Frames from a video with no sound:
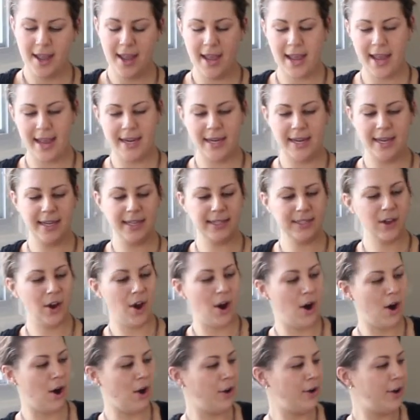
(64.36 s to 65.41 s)
It is
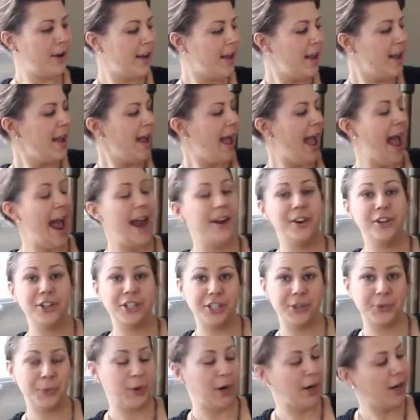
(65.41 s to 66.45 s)
called
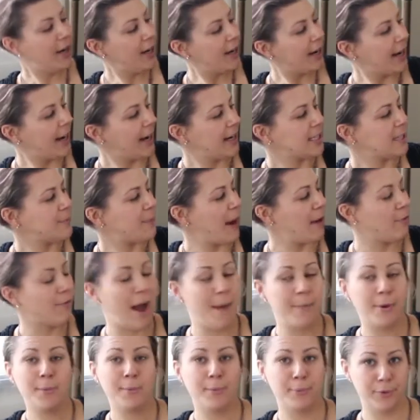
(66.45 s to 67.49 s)
Energy Work. It's by
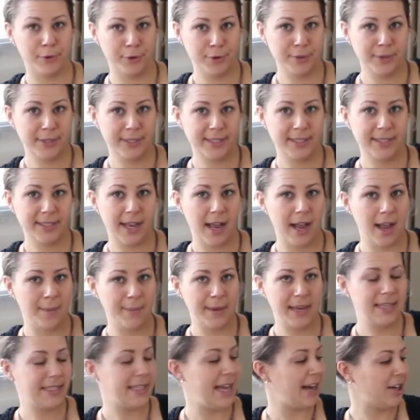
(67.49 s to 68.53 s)
Robert Bruce.
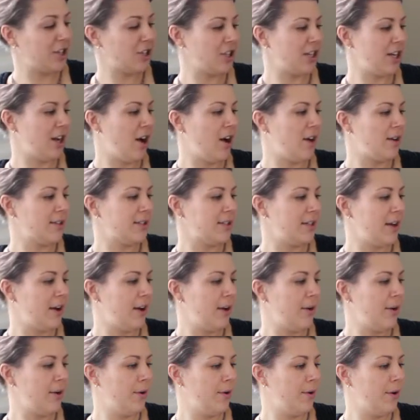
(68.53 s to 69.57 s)
He's actually
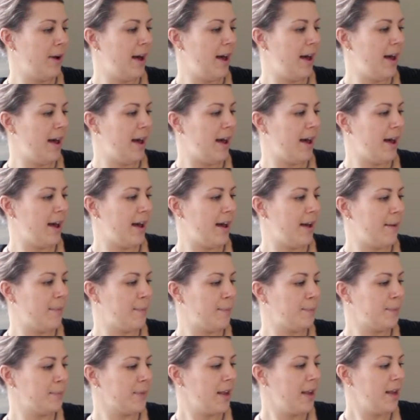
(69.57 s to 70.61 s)
also,
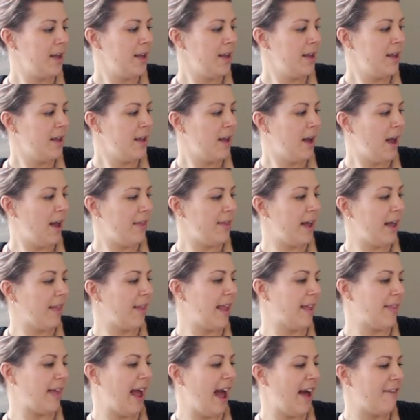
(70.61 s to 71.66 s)

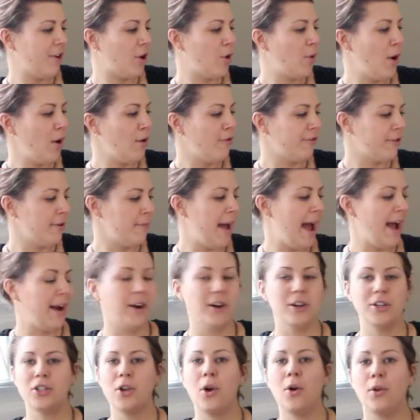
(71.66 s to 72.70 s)
they have a quote from
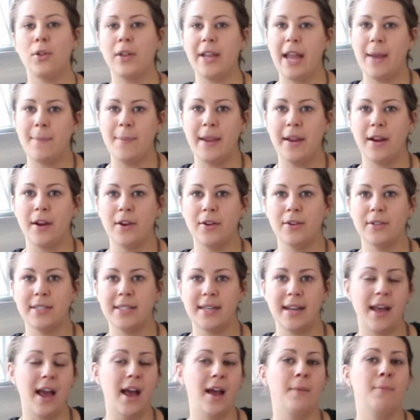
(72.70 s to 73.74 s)
Eckhart Tolle up here, who's
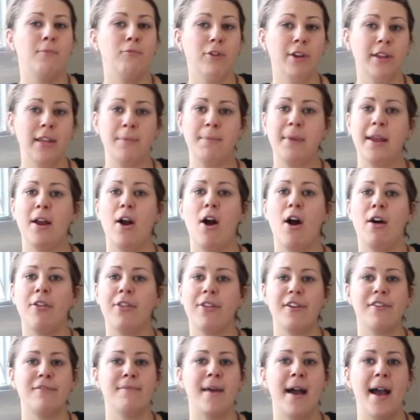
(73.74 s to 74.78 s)
a really big
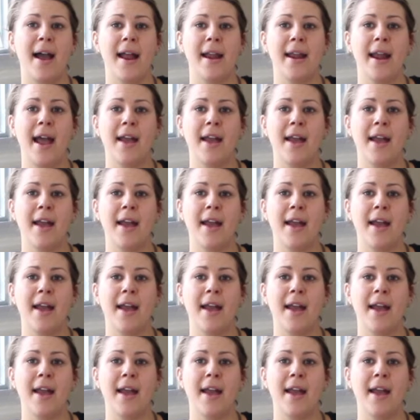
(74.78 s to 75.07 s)
author of mine.